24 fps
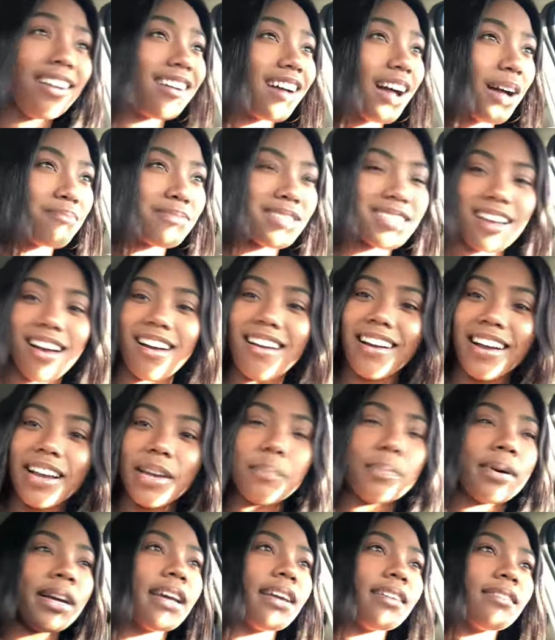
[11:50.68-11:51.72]
I'm sorry,
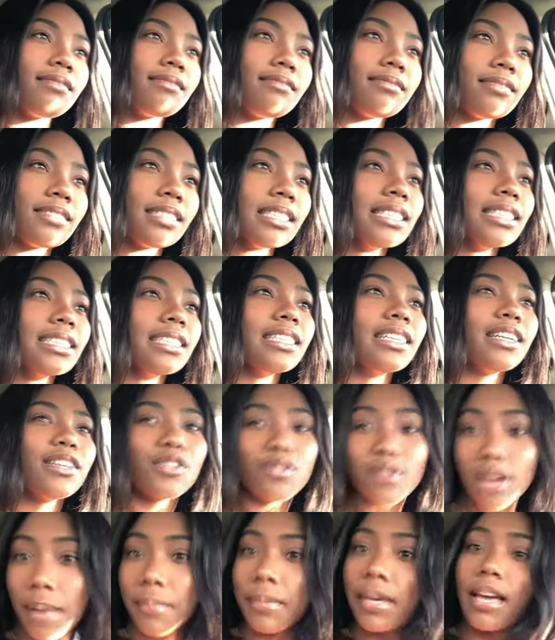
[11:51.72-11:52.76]
but
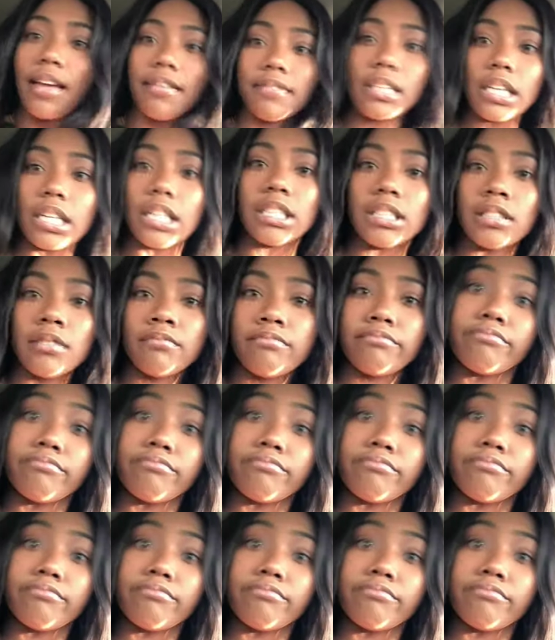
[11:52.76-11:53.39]
you got me effed up.